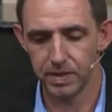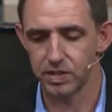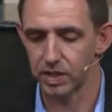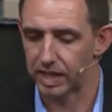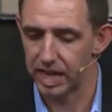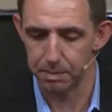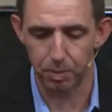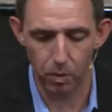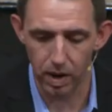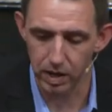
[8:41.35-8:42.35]
This is a key
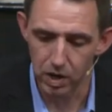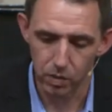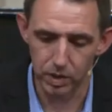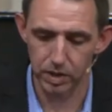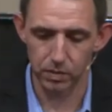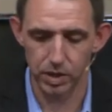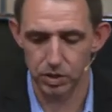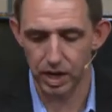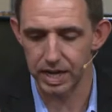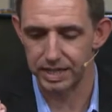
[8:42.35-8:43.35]
point when you're, when
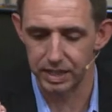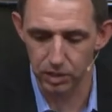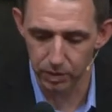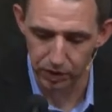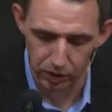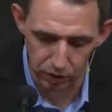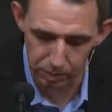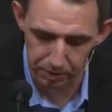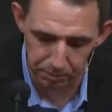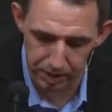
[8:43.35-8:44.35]
you're trying to deal with a
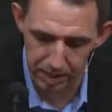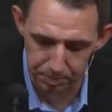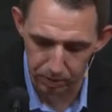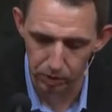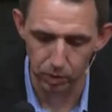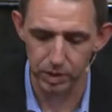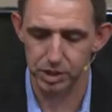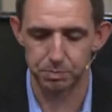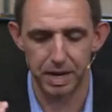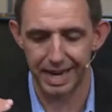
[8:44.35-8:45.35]
group of people who are
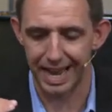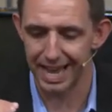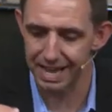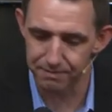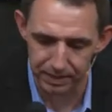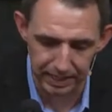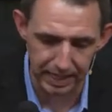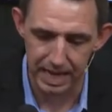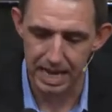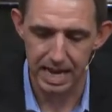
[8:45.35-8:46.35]
just being
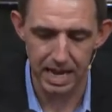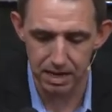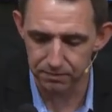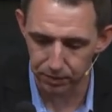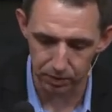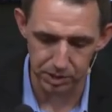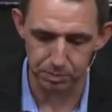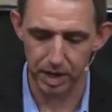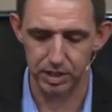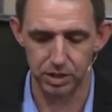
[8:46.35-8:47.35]
heavily
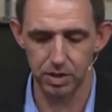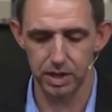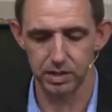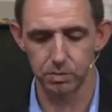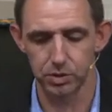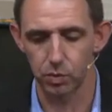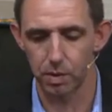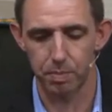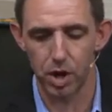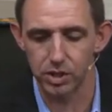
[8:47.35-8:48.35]
influenced by Judaism. So,
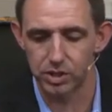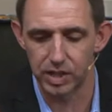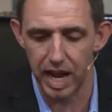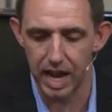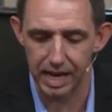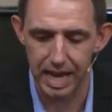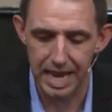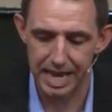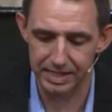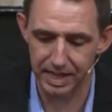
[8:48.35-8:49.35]
what Paul's saying
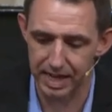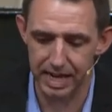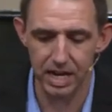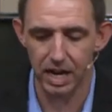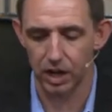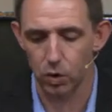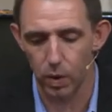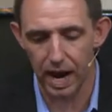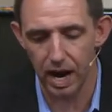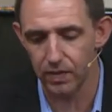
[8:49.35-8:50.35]
is that he did not
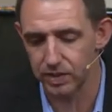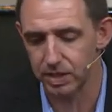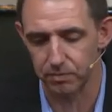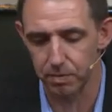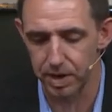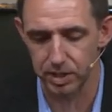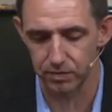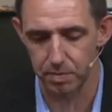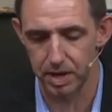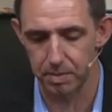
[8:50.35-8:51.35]
acquire this
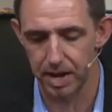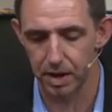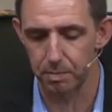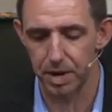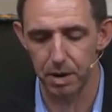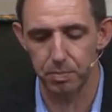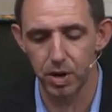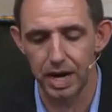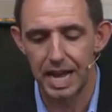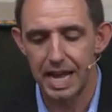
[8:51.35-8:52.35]
information from any man, or better
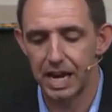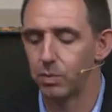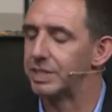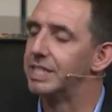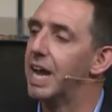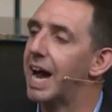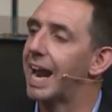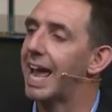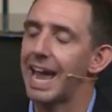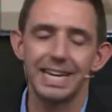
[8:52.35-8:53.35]
put, it was
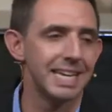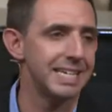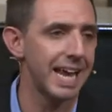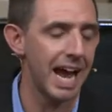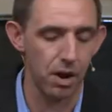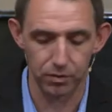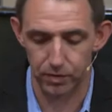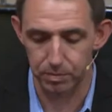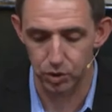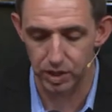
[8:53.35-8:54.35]
not handed down
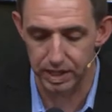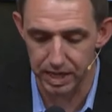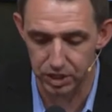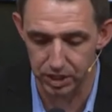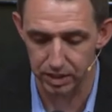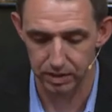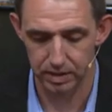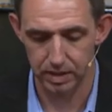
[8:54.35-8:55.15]
from tradition